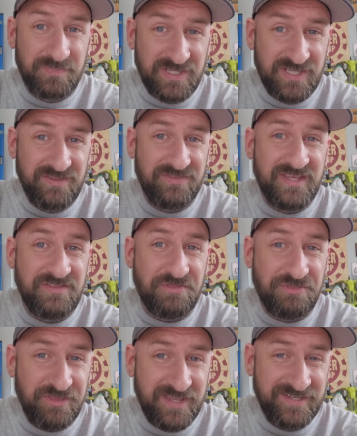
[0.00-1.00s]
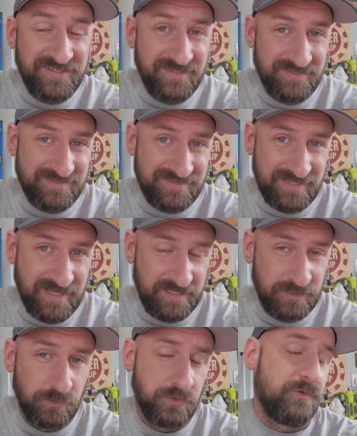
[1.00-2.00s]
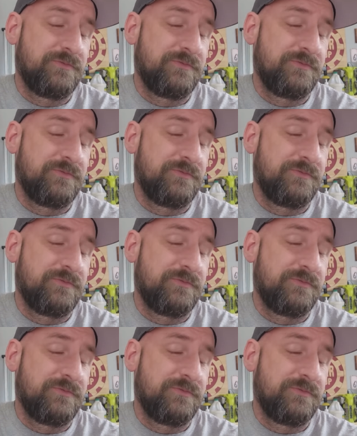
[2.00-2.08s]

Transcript: be the thin CA glue.